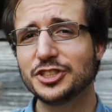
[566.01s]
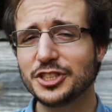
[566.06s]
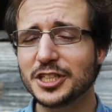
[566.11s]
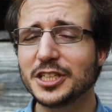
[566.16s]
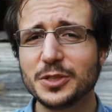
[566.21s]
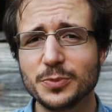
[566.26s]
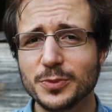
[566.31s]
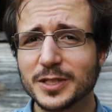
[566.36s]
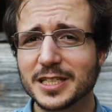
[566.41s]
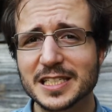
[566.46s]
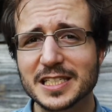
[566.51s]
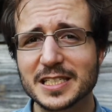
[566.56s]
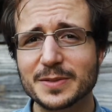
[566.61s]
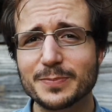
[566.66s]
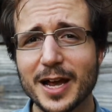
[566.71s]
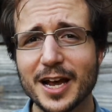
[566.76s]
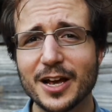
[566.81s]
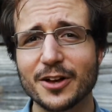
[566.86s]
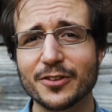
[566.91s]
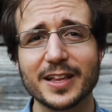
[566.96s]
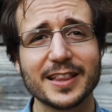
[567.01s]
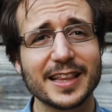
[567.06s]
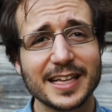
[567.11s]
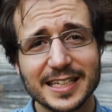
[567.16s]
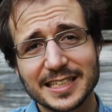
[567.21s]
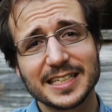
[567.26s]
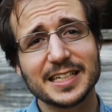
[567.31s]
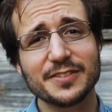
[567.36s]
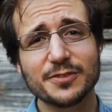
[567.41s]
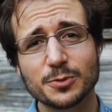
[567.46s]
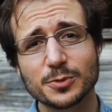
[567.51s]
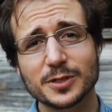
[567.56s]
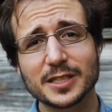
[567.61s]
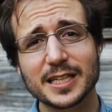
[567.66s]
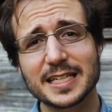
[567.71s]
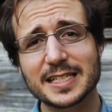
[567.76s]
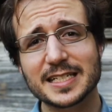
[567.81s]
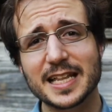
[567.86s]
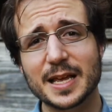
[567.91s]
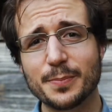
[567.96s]
genuine smile that they didn't even
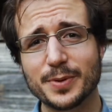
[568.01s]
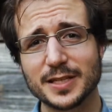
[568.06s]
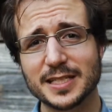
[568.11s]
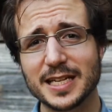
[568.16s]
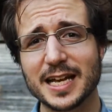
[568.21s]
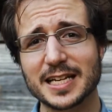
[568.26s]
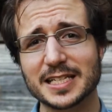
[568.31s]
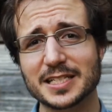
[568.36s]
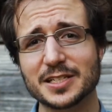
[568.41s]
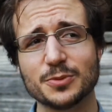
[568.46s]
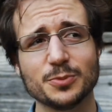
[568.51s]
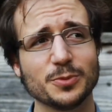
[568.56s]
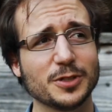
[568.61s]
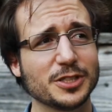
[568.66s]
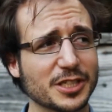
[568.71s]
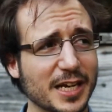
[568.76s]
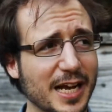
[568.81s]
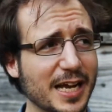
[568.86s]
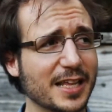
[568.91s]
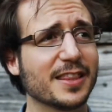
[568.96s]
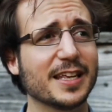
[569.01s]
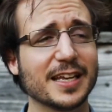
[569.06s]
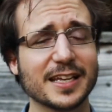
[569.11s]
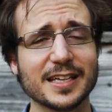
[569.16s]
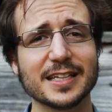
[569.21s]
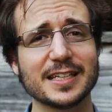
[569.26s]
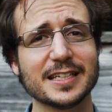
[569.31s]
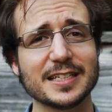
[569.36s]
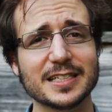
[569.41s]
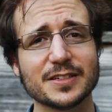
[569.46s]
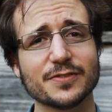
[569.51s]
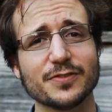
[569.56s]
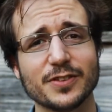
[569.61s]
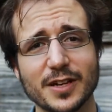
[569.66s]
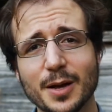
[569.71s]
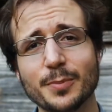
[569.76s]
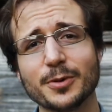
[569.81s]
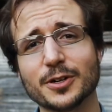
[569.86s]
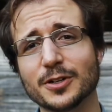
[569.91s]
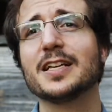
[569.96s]
realize they possessed, which I think is
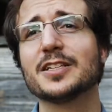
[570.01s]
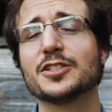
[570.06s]
phenomenal.